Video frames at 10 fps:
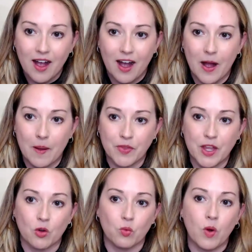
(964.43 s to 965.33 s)
They
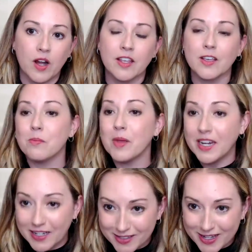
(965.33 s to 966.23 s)
are running
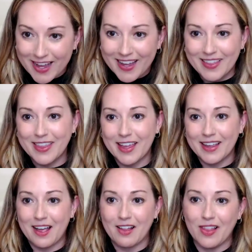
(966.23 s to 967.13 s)
committees
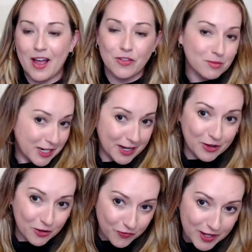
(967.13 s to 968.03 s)
that allow them to
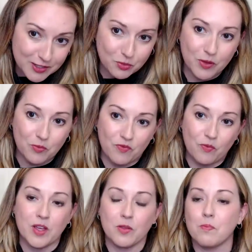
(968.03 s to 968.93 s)
interface
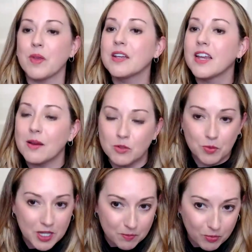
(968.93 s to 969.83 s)
with big named
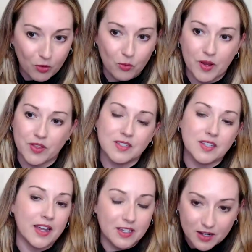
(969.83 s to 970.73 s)
people, with
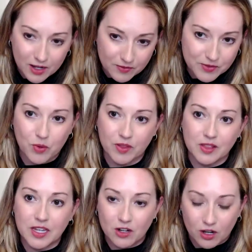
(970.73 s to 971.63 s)
executives, with
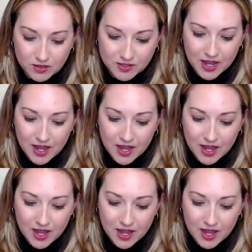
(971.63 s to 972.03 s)
leaders.